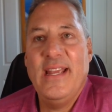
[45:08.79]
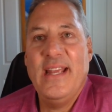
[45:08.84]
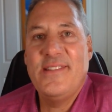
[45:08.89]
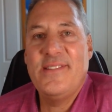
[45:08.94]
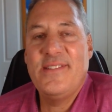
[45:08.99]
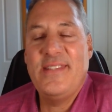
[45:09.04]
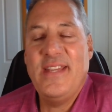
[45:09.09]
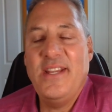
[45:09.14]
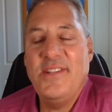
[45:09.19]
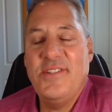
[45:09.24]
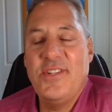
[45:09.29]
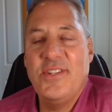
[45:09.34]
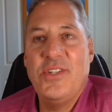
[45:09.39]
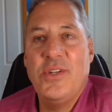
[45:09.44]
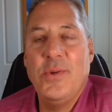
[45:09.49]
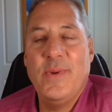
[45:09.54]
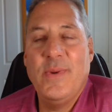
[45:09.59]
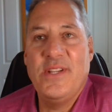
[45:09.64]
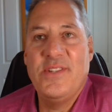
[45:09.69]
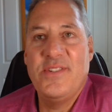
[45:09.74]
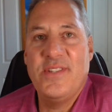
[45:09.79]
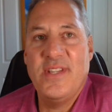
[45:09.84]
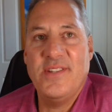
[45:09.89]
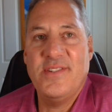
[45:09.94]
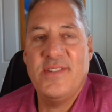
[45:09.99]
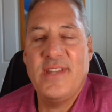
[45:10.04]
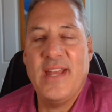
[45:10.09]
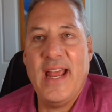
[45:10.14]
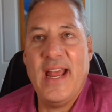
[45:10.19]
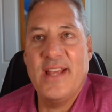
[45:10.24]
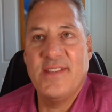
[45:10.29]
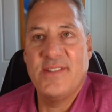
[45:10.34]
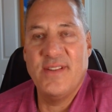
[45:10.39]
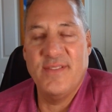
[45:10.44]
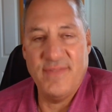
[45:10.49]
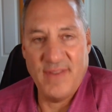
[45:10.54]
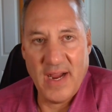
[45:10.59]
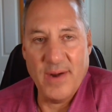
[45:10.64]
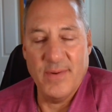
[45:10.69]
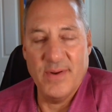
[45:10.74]
It ceases to exist as
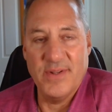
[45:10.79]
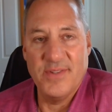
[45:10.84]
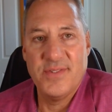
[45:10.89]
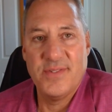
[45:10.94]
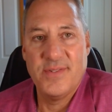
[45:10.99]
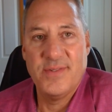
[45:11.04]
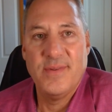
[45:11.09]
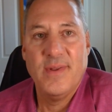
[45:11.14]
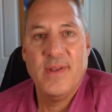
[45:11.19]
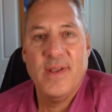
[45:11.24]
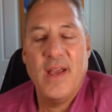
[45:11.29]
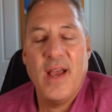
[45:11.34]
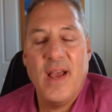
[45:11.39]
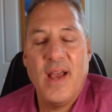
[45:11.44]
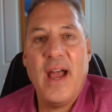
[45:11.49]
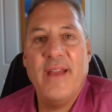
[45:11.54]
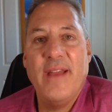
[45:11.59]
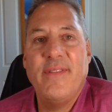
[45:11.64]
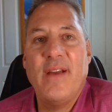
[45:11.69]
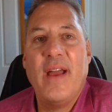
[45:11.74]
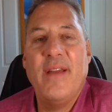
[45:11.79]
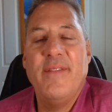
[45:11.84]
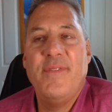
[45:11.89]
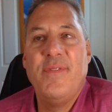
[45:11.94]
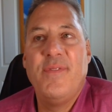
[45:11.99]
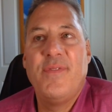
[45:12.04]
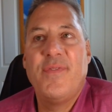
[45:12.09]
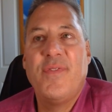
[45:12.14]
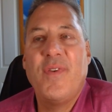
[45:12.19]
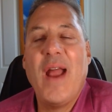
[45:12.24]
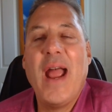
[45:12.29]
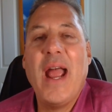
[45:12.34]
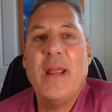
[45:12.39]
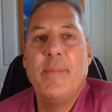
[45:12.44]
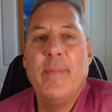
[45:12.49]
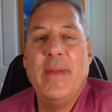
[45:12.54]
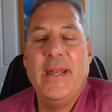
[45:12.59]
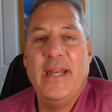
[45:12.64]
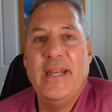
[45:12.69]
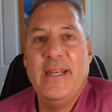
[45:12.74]
a virus. I've
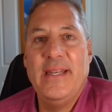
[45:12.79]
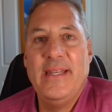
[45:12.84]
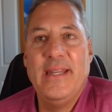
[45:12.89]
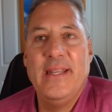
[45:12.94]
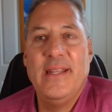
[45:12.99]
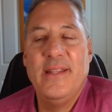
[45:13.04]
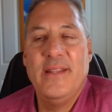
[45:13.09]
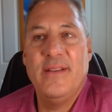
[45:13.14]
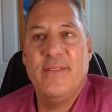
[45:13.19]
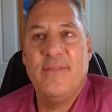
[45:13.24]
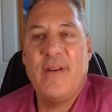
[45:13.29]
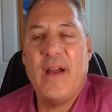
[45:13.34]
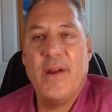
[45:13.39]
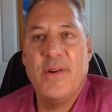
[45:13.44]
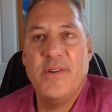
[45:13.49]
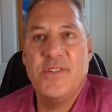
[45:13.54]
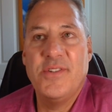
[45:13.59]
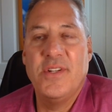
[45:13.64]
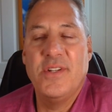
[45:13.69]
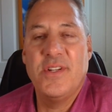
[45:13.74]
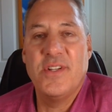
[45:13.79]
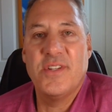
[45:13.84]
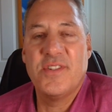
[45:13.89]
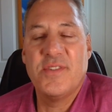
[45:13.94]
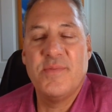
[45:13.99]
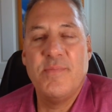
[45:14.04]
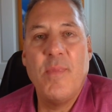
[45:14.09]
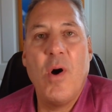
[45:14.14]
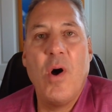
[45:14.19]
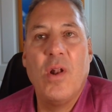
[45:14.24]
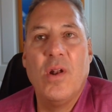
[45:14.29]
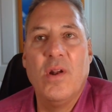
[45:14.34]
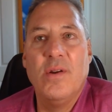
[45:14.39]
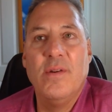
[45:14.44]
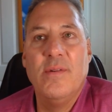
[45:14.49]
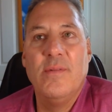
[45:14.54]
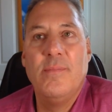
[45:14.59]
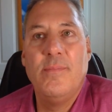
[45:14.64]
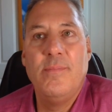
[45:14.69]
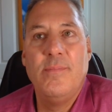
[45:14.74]
fragmented the virus into
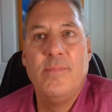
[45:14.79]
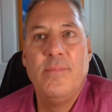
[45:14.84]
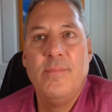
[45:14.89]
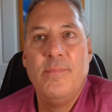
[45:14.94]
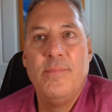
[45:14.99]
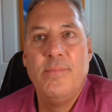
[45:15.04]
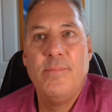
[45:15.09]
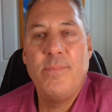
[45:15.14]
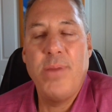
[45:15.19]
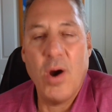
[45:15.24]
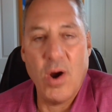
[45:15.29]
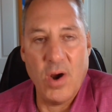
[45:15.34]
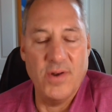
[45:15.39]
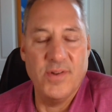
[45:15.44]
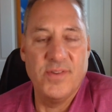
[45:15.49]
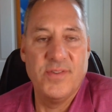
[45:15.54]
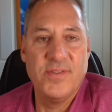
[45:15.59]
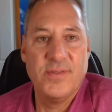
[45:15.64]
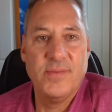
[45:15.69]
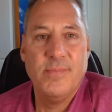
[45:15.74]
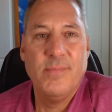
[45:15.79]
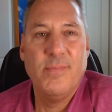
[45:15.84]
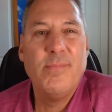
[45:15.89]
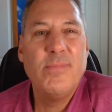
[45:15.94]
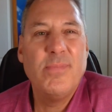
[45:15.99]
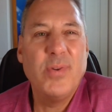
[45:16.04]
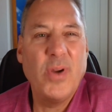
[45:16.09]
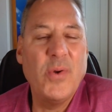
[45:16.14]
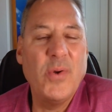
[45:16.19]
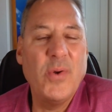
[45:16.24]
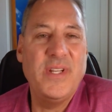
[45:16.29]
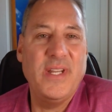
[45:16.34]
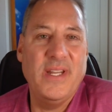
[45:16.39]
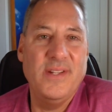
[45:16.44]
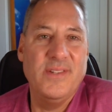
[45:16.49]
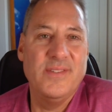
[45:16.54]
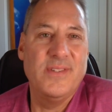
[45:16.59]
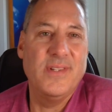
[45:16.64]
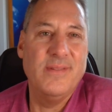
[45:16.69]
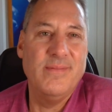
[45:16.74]
smaller parts,
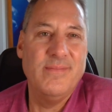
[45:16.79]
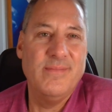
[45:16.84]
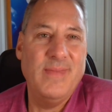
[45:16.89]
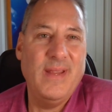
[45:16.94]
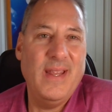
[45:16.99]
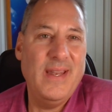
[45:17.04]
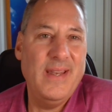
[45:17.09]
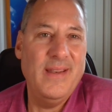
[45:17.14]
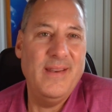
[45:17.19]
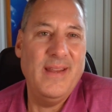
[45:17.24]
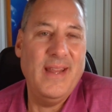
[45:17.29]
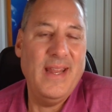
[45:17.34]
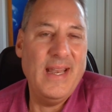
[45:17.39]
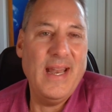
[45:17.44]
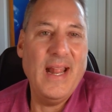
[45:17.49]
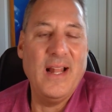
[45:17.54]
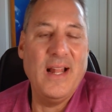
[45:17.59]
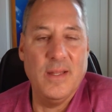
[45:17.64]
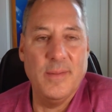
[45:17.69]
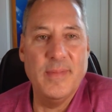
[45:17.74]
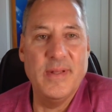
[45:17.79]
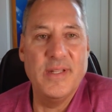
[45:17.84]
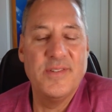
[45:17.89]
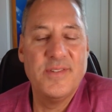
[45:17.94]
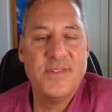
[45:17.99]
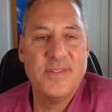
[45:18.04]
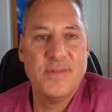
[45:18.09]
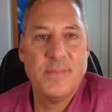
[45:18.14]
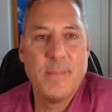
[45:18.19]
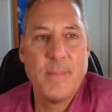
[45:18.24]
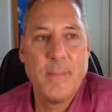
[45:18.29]
proteins and elements.